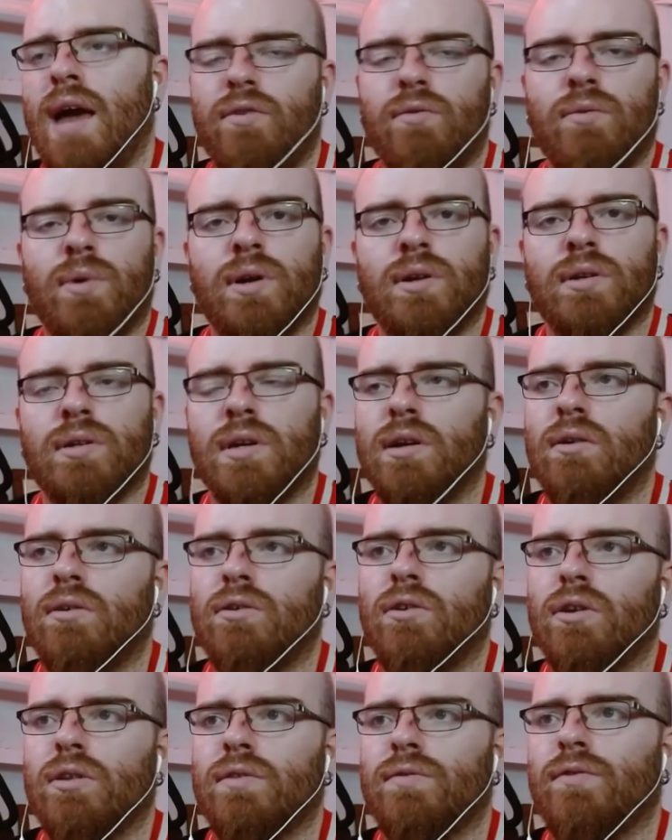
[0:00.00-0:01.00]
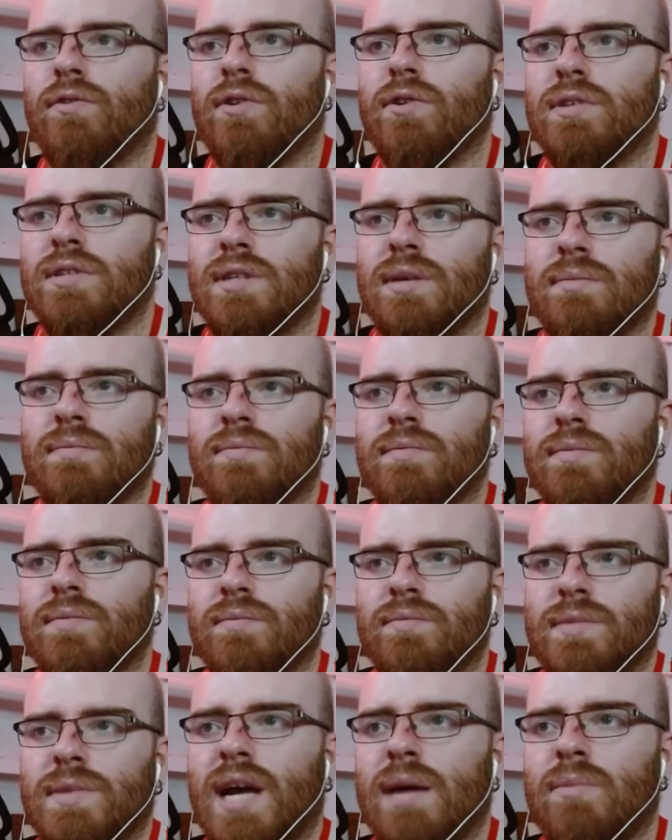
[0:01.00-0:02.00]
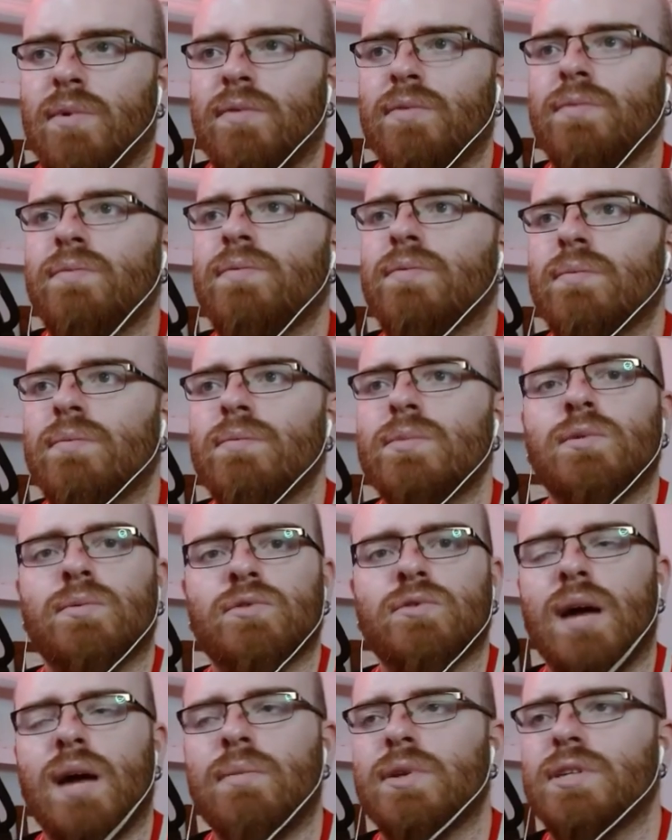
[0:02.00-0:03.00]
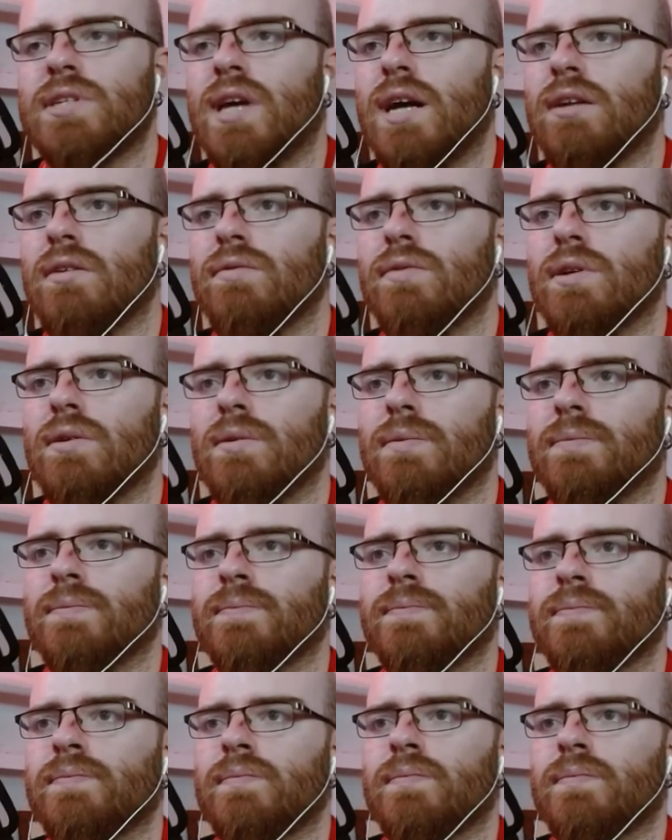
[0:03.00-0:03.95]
everyone, you know, not for some type of subscribers, kind of, you know.